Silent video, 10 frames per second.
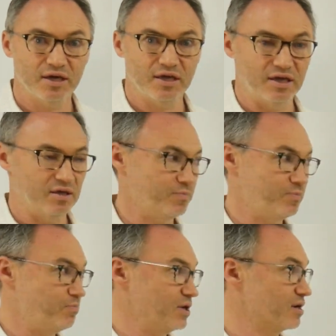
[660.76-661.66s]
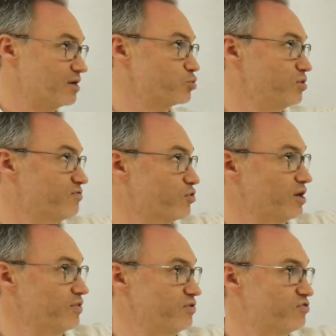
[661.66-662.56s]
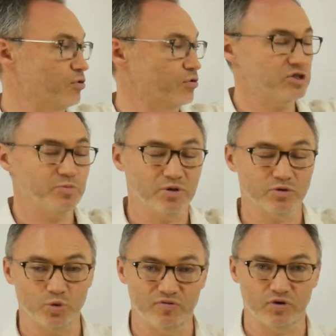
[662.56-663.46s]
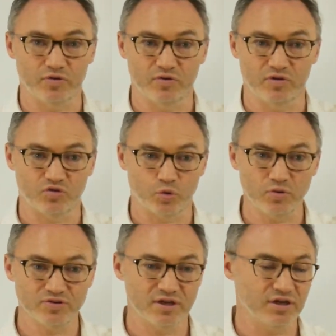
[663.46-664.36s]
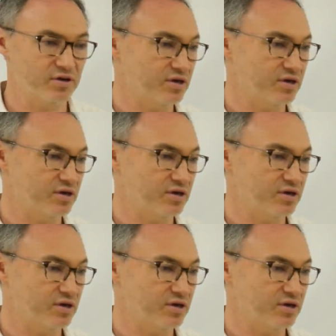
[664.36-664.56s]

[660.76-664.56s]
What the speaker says: it, because we've created these tokens, because we've written these rules in here,